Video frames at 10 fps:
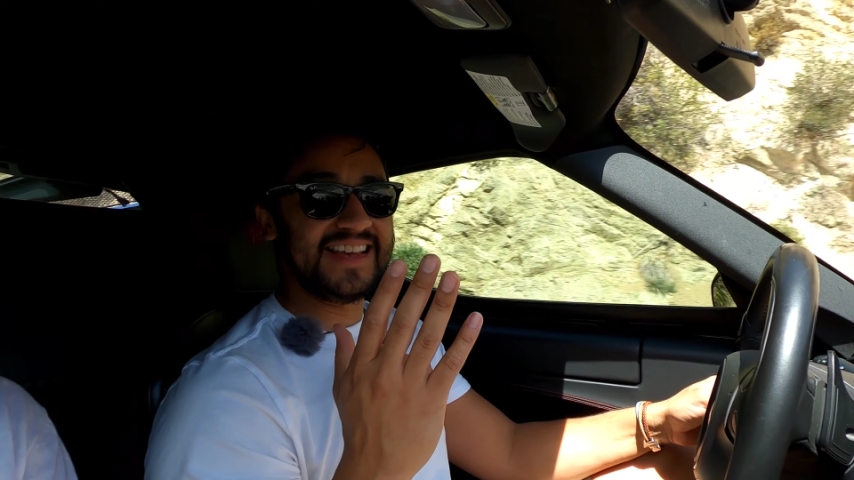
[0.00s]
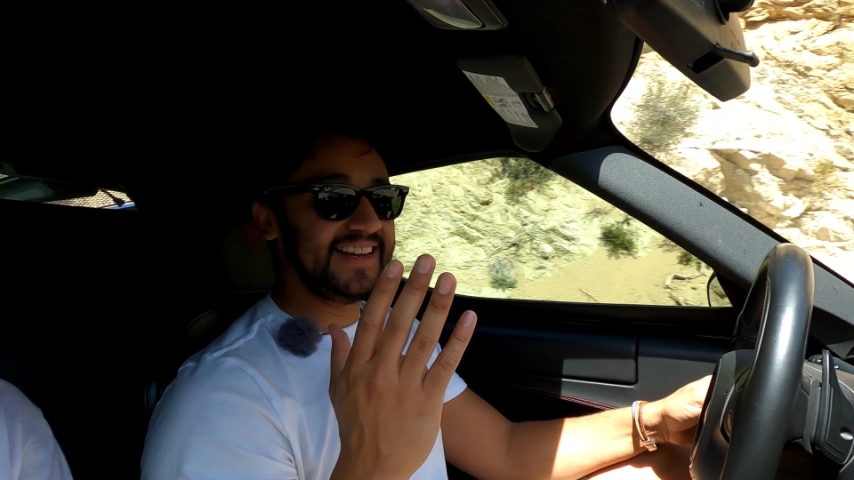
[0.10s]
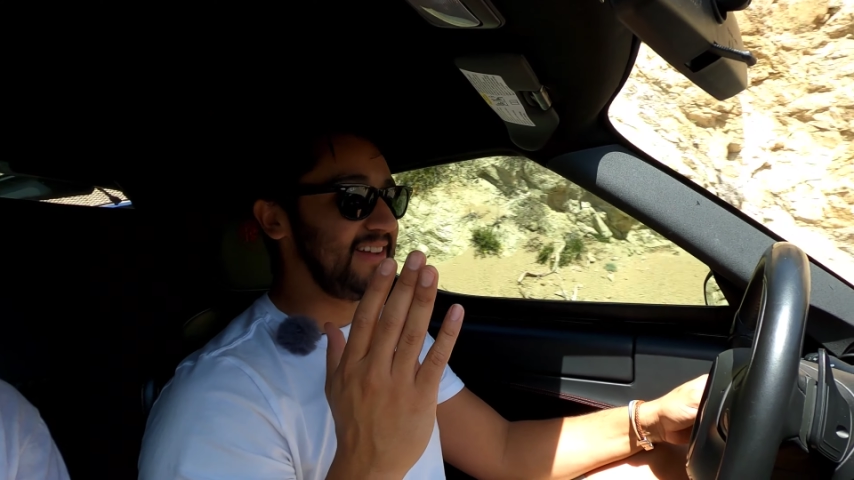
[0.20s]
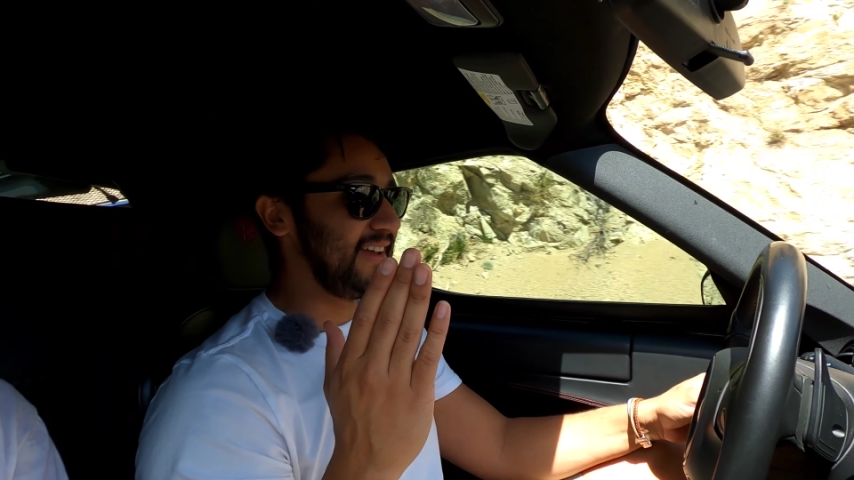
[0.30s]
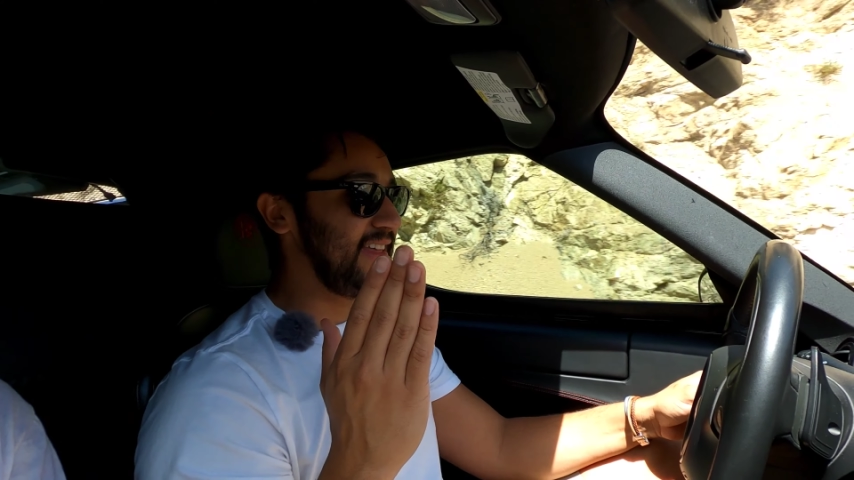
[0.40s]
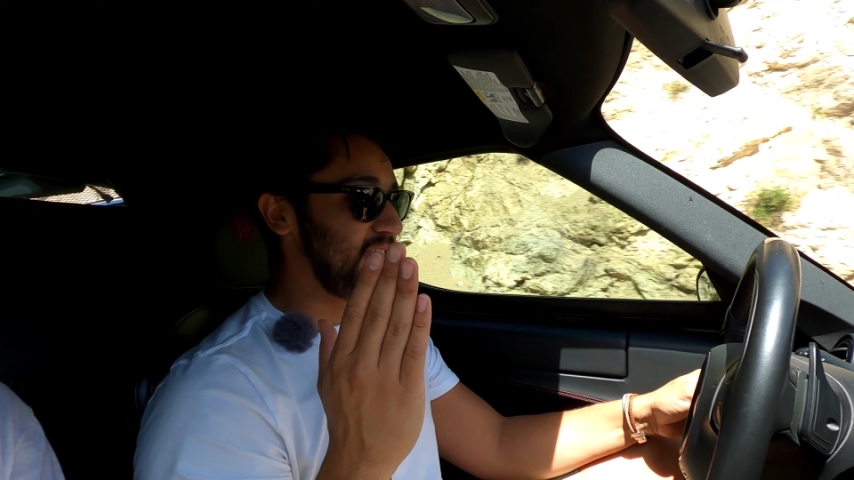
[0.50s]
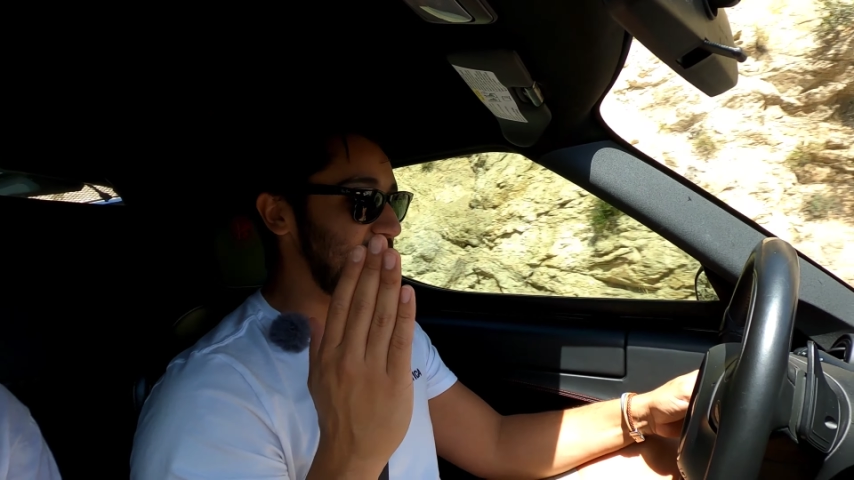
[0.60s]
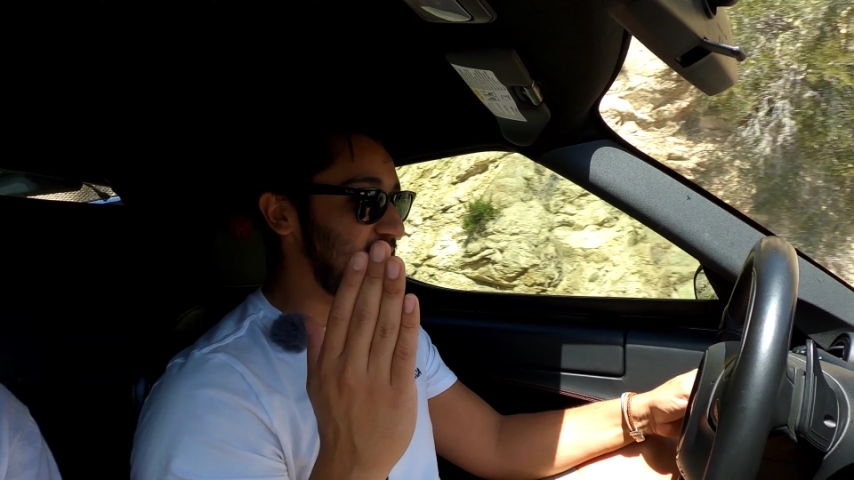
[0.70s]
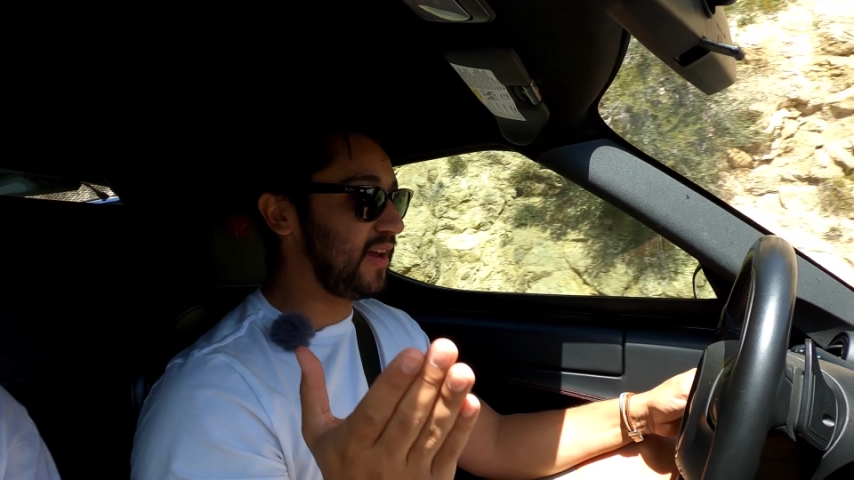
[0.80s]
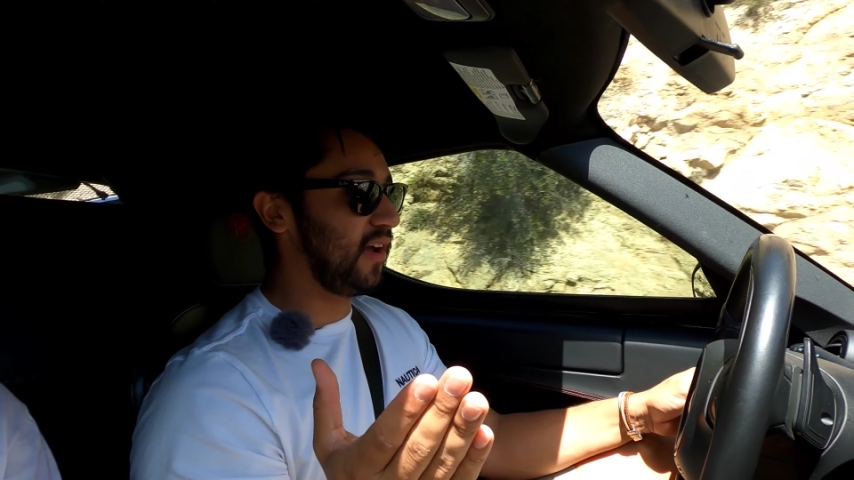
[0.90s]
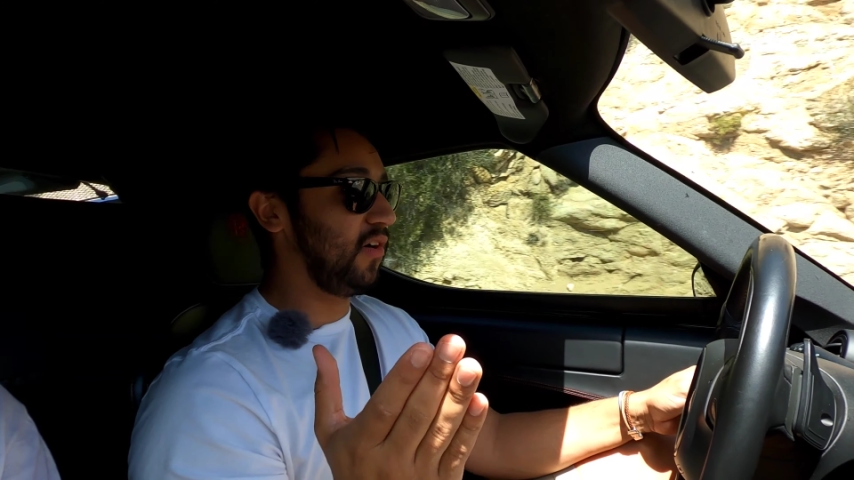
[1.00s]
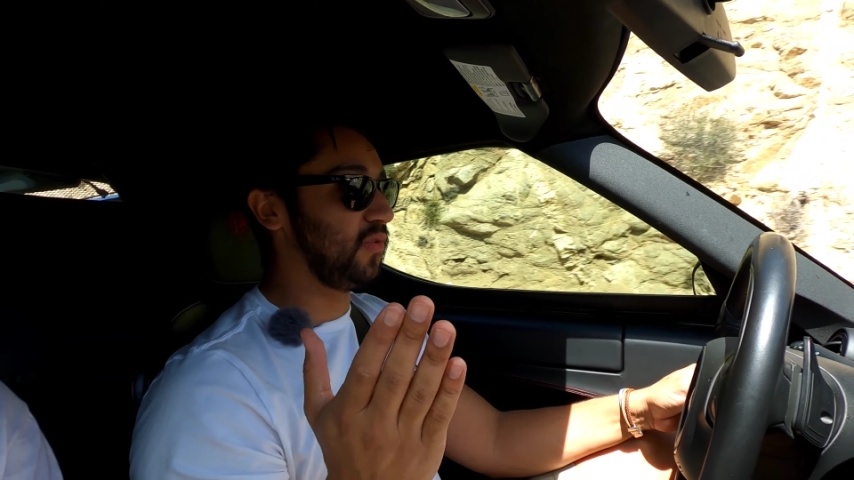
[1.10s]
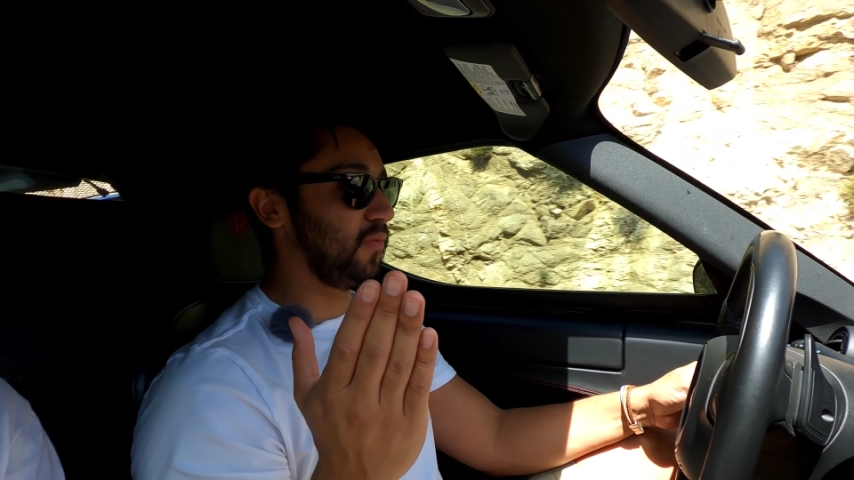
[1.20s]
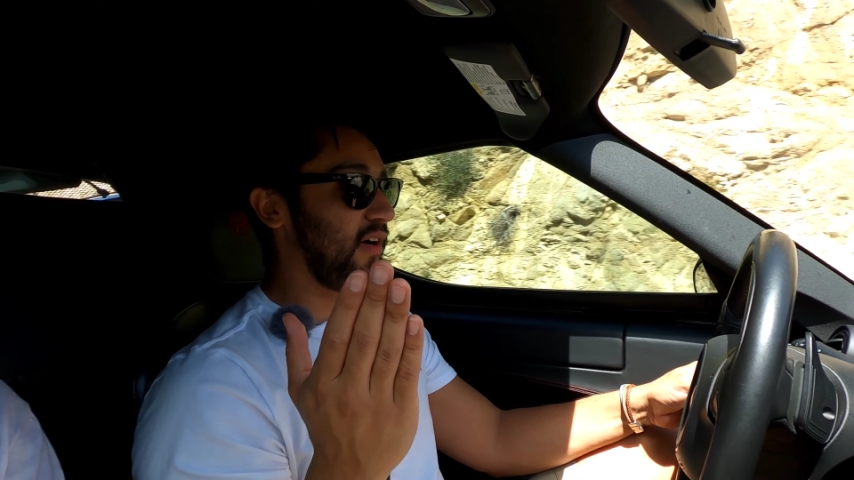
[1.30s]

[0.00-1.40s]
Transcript: seen in the video